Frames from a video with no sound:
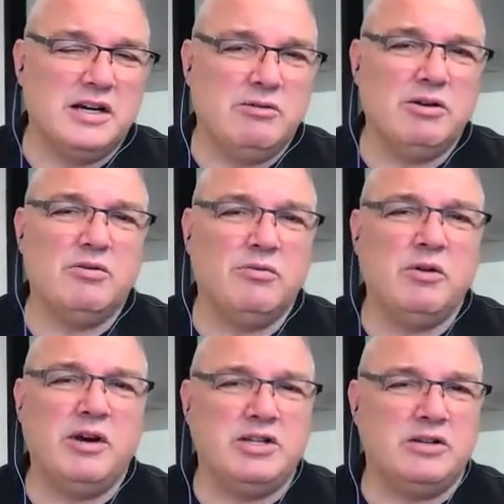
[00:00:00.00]
What
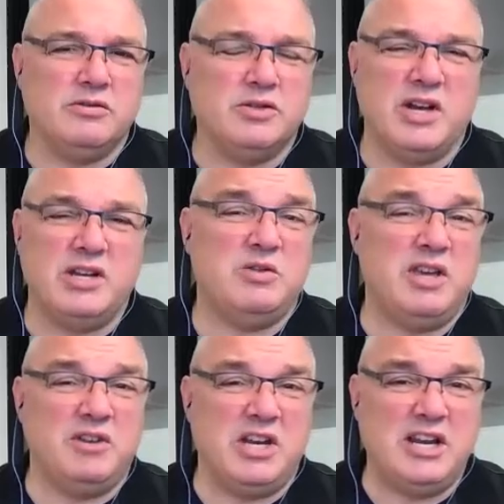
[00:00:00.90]
do I do? Do I
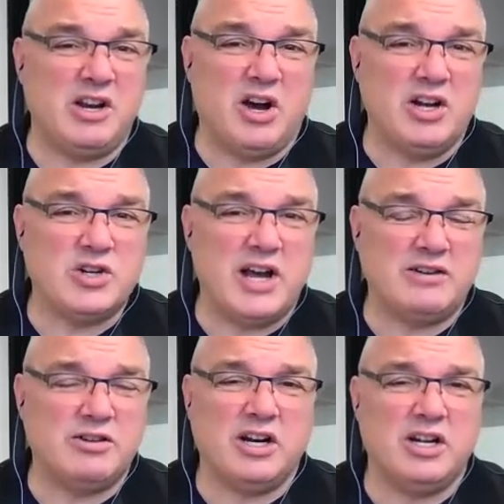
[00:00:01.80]
even need a
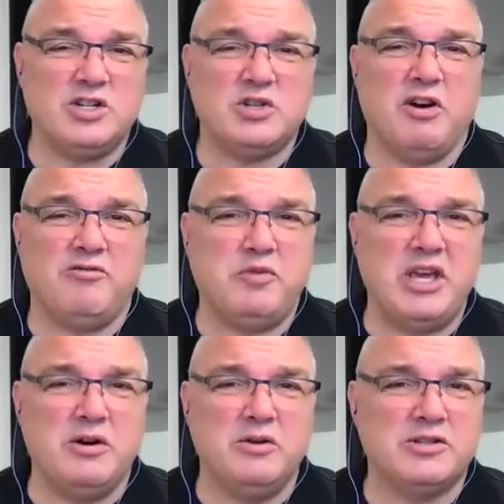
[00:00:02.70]
contract, or can I just go off
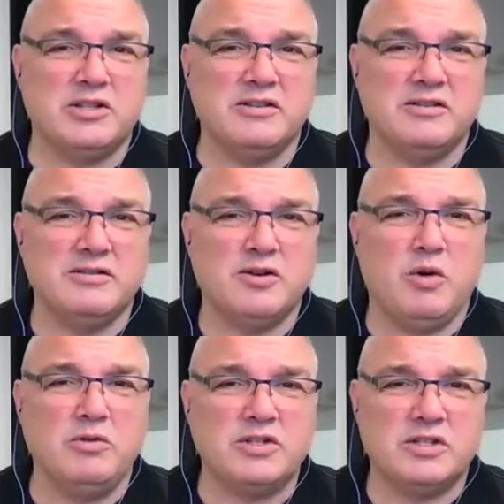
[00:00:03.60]
POs and
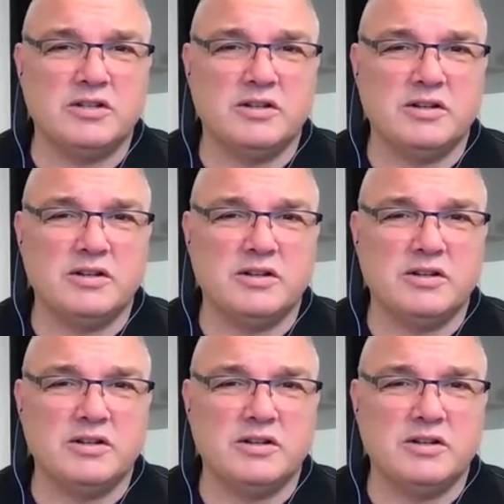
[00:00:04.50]
quotes?